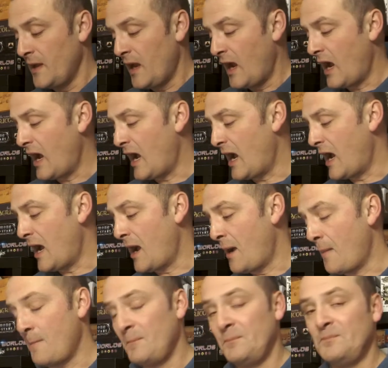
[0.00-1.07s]

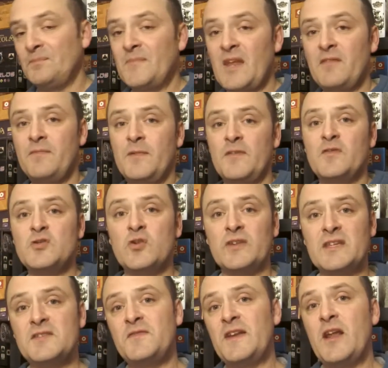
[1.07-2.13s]
Um, if you've enjoyed
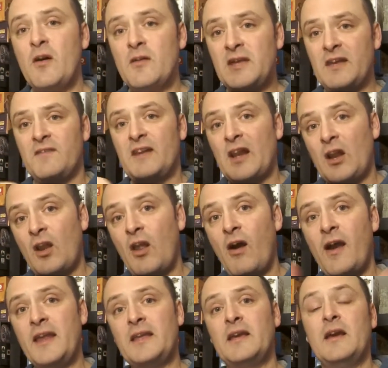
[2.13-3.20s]
this video, give it a
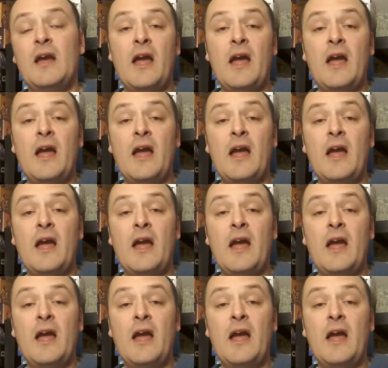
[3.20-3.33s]
like.